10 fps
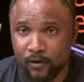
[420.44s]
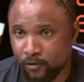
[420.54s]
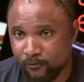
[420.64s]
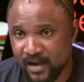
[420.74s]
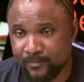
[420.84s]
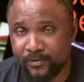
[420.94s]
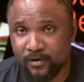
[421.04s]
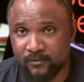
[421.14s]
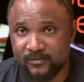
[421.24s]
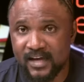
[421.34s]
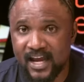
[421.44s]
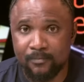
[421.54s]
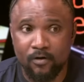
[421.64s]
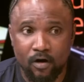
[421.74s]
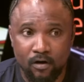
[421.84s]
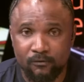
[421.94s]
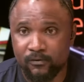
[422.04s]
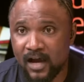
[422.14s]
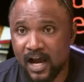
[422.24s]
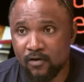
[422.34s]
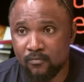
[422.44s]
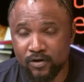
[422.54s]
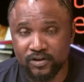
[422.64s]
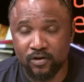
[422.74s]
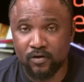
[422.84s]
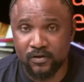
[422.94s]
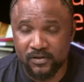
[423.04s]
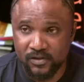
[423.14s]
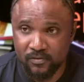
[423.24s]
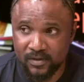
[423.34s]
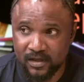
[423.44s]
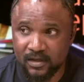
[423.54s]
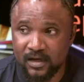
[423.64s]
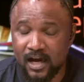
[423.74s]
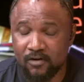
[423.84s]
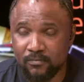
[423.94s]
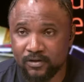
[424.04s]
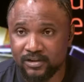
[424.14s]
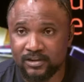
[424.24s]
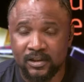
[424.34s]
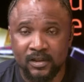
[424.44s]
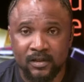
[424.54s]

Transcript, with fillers: over a period of time of how much you're consuming, how much